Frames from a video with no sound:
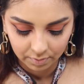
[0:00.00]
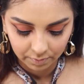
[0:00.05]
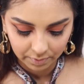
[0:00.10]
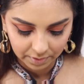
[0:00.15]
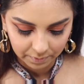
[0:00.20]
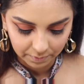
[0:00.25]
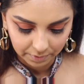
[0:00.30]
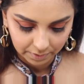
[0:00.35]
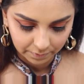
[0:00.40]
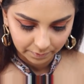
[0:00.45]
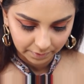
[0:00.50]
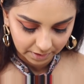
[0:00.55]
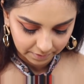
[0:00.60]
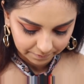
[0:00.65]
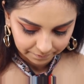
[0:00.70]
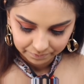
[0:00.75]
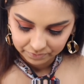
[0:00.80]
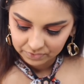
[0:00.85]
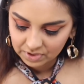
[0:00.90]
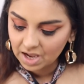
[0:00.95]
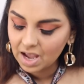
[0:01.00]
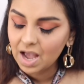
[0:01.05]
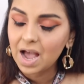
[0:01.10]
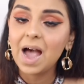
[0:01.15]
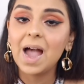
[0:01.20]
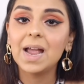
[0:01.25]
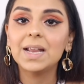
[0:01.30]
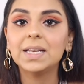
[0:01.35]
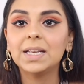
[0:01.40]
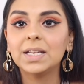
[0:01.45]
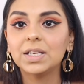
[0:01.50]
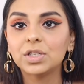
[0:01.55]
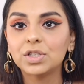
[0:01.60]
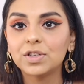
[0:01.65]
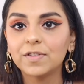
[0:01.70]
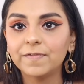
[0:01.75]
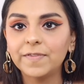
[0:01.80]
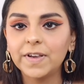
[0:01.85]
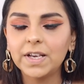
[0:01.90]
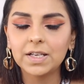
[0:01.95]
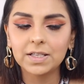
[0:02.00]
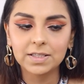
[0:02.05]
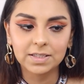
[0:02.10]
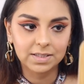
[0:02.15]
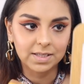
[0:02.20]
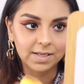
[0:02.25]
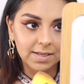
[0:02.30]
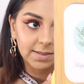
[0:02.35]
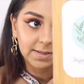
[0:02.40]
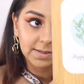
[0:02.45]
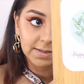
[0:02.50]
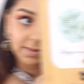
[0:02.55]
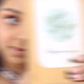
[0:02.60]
Wait. I need to fix this.